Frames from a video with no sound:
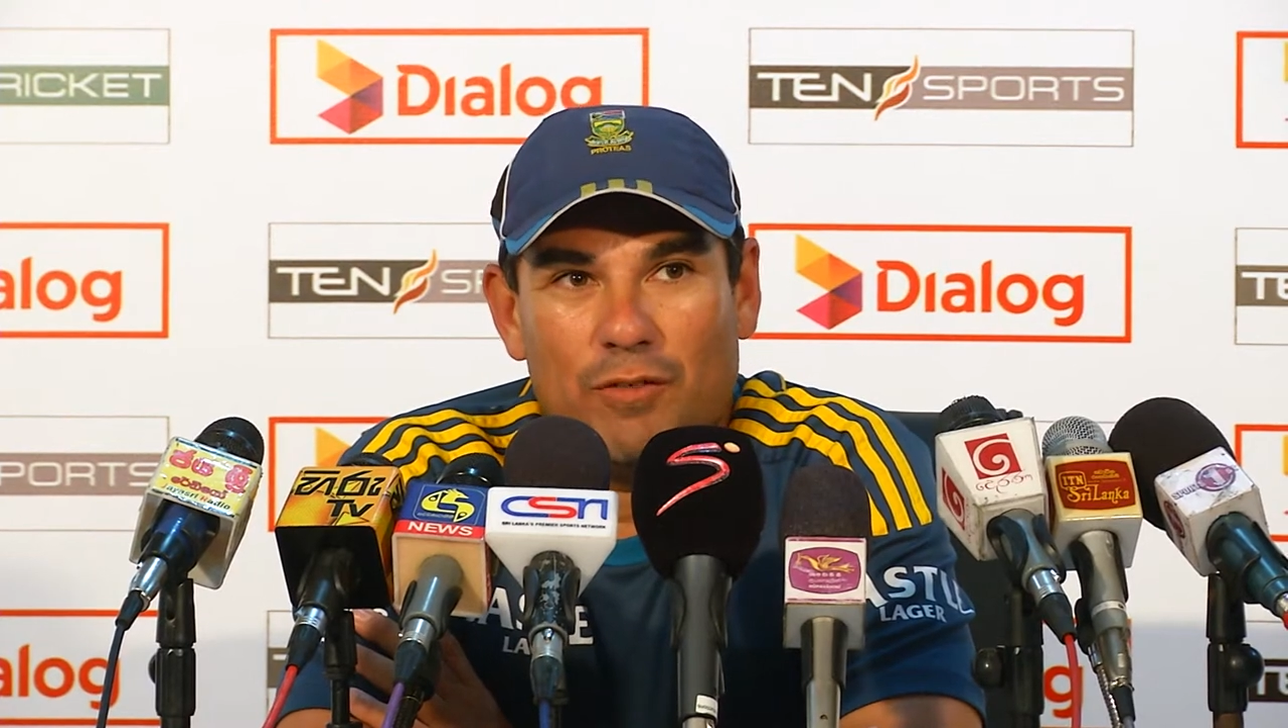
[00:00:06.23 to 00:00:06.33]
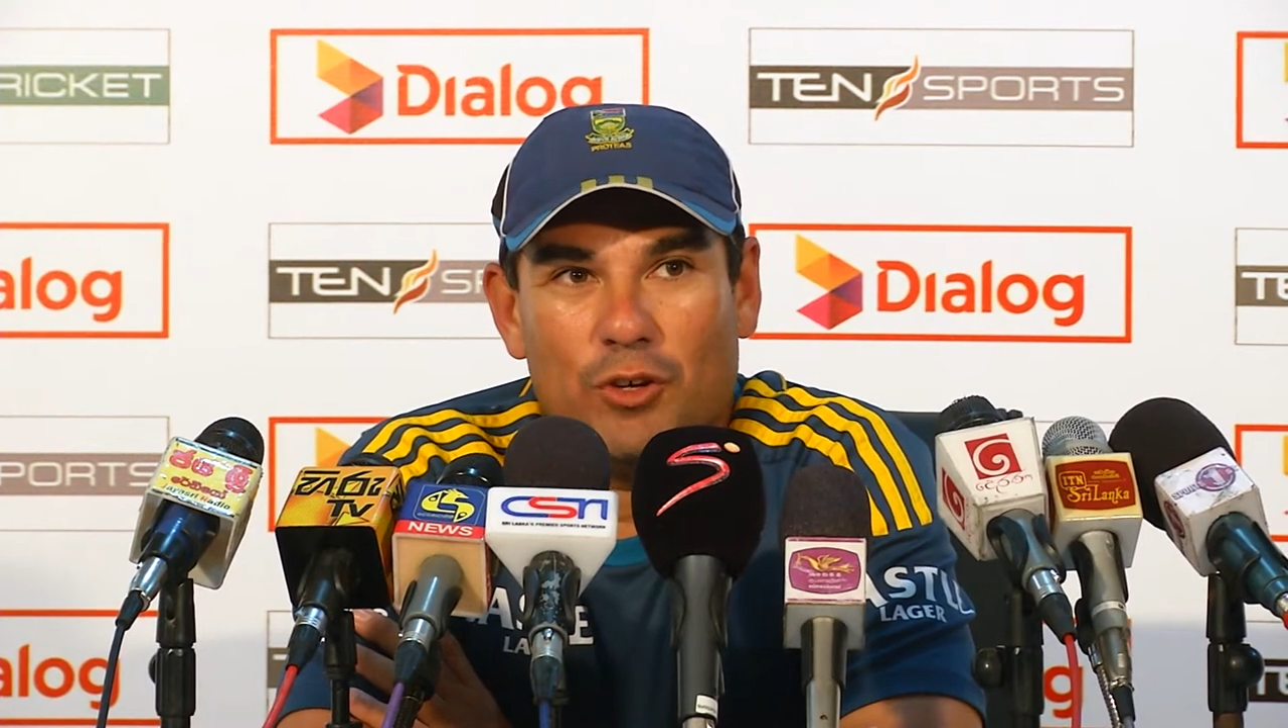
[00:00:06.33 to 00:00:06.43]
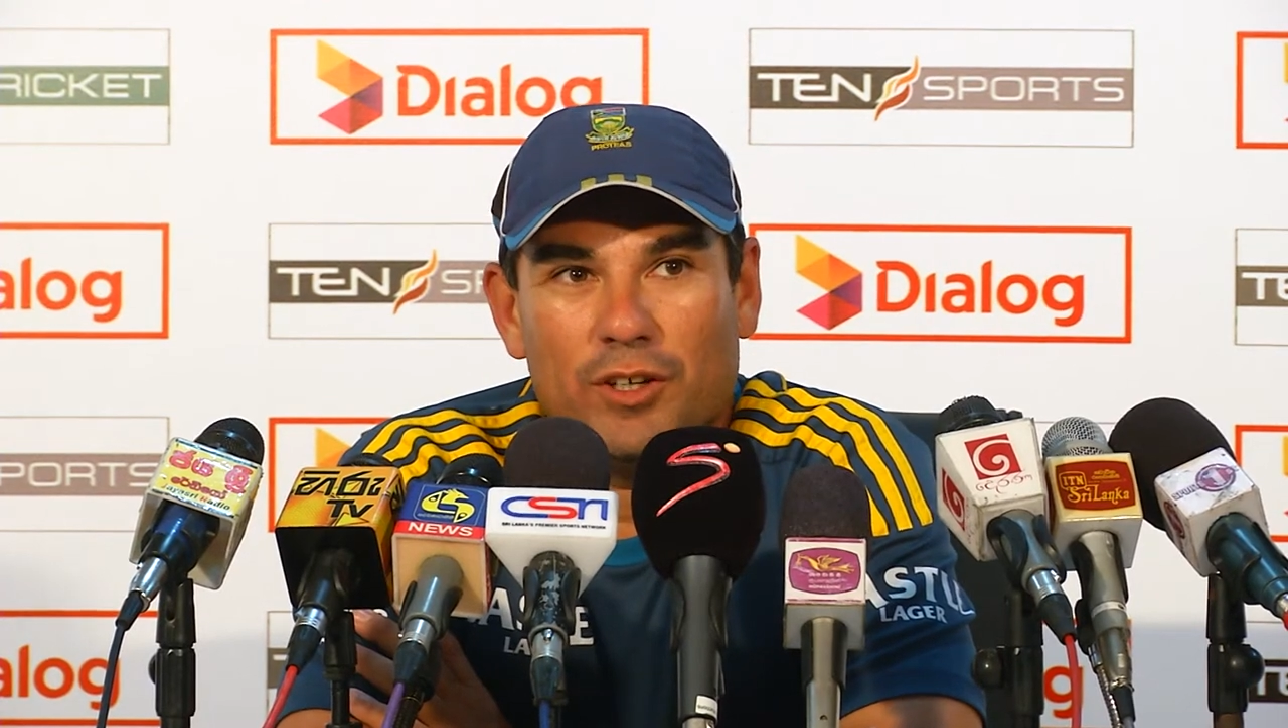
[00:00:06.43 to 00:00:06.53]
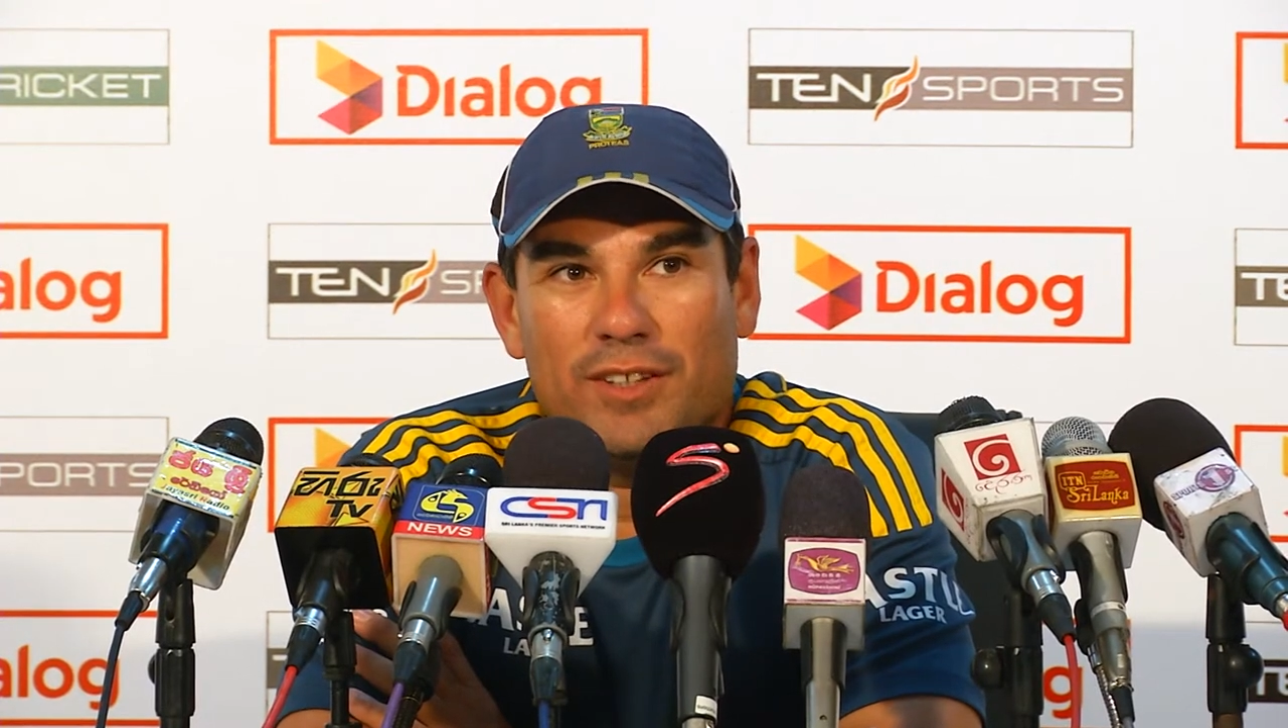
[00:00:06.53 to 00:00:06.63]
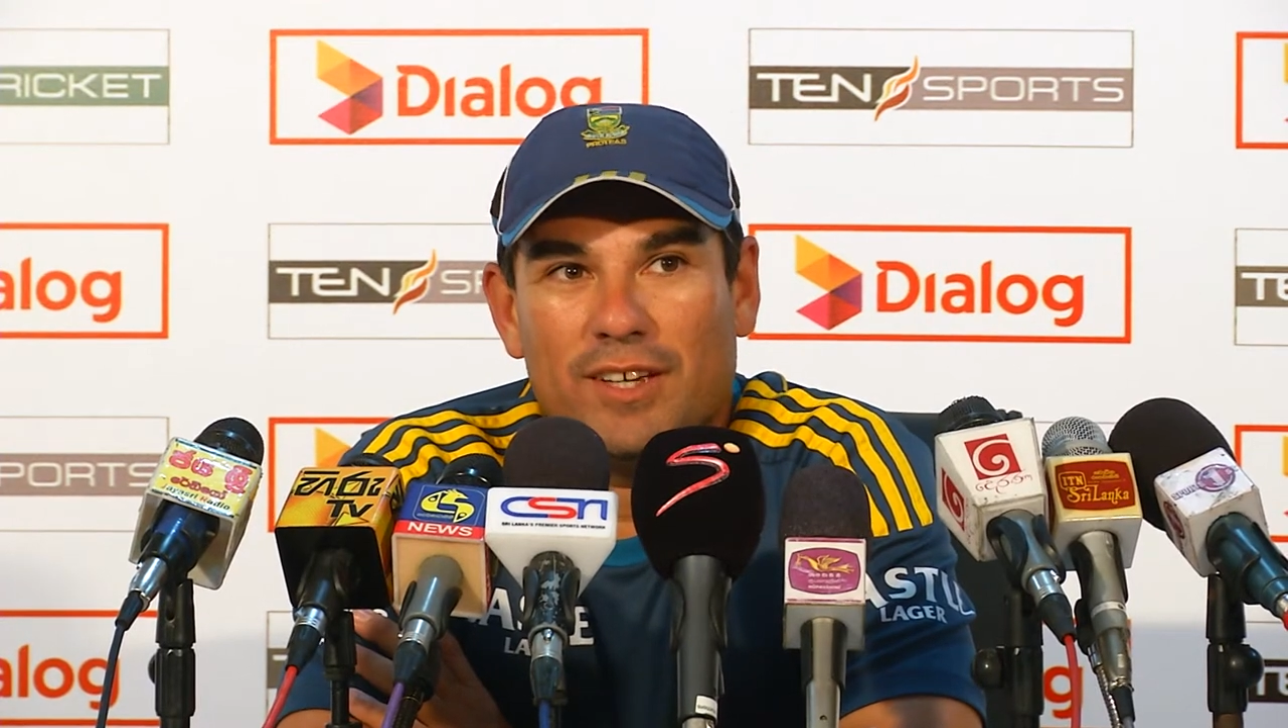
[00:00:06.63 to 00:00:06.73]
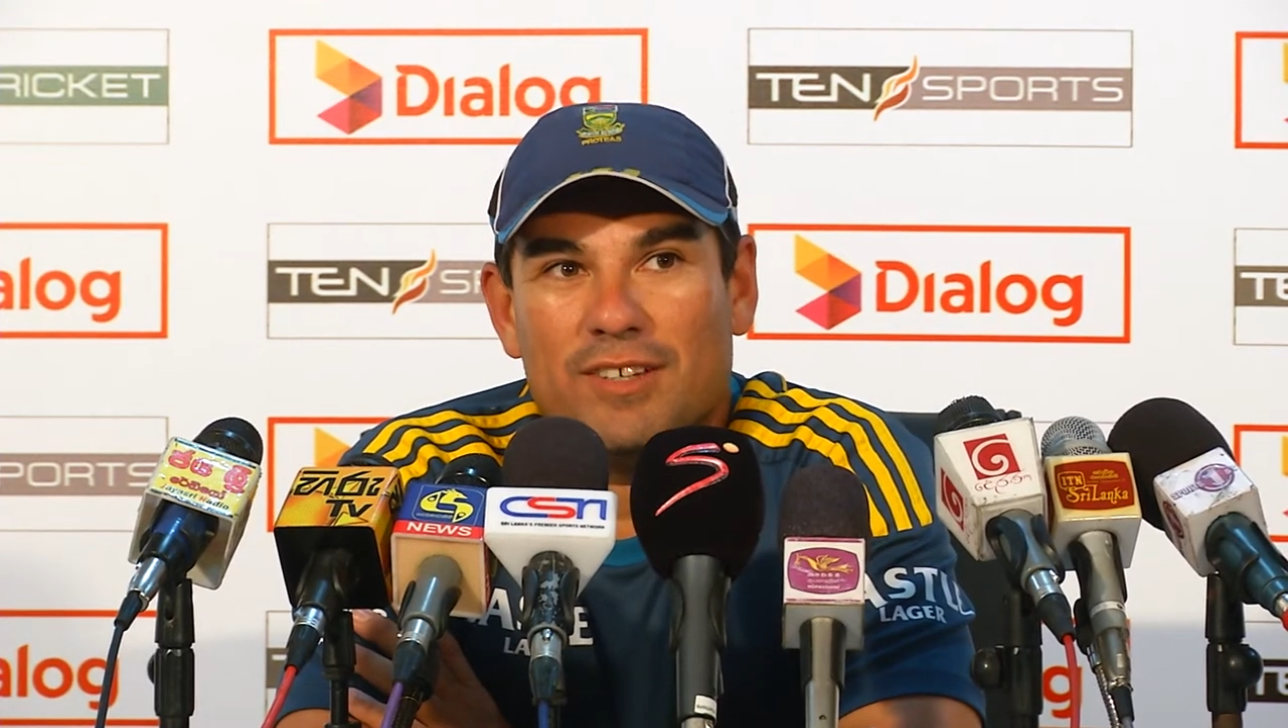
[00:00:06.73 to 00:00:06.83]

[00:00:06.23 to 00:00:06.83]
you look at the